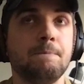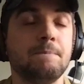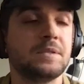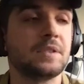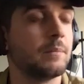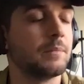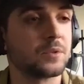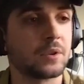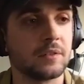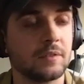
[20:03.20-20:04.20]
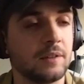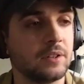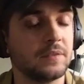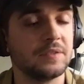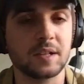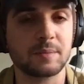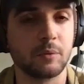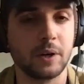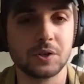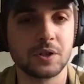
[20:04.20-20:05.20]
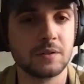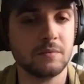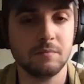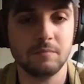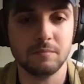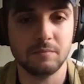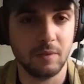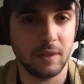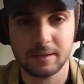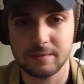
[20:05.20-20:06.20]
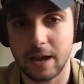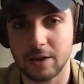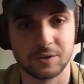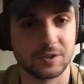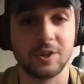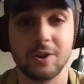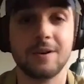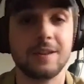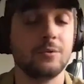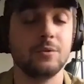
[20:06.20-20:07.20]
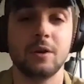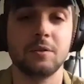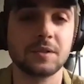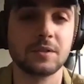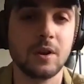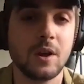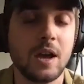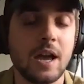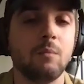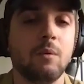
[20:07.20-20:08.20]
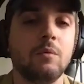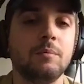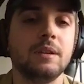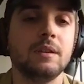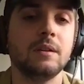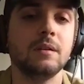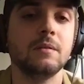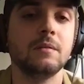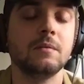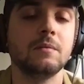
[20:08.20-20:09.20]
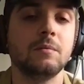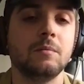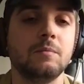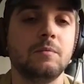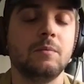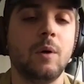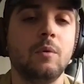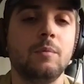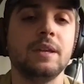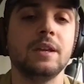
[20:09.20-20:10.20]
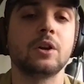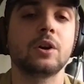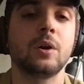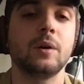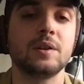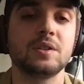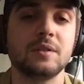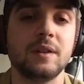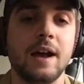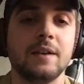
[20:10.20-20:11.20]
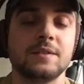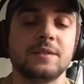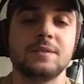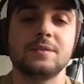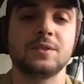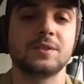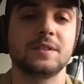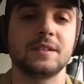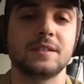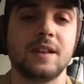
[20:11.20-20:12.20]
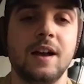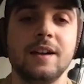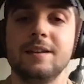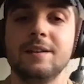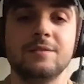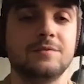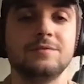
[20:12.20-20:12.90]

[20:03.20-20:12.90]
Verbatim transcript: some sort of level of desperation, like national security, who knows? And what will be encouraged as just a sign of,